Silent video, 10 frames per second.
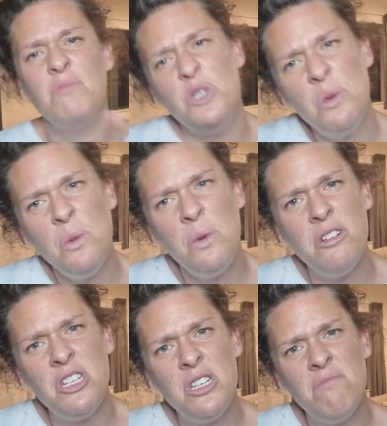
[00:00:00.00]
do you want to
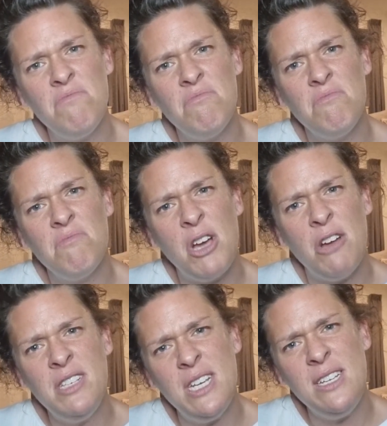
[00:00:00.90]
watch
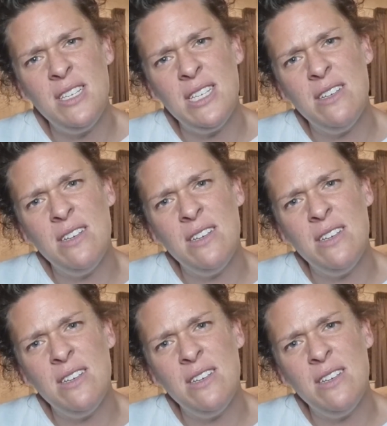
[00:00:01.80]
Coasties?